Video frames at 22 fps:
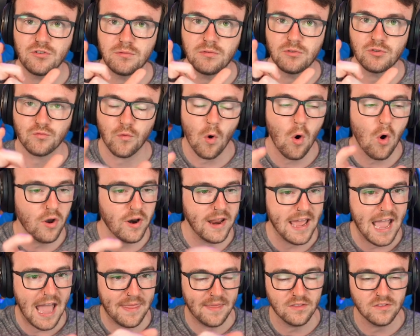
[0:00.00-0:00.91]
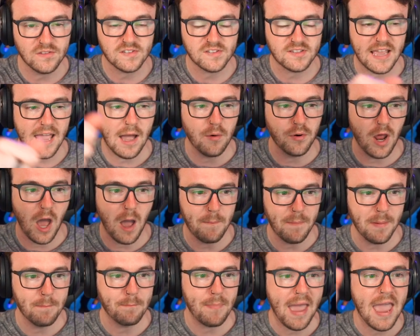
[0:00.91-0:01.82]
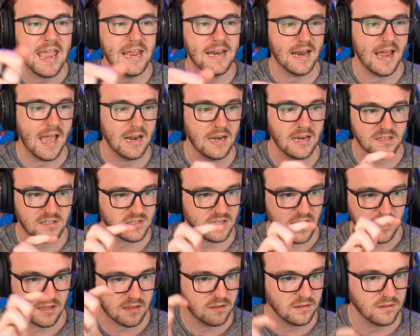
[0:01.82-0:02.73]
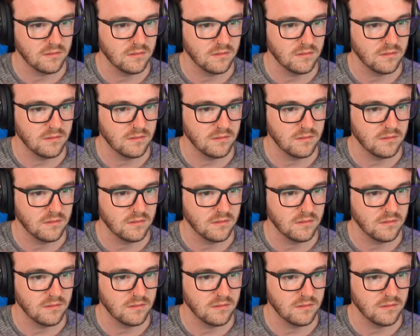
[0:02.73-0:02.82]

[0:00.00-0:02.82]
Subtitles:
drawn it and then scaled it up in paint, and it's like,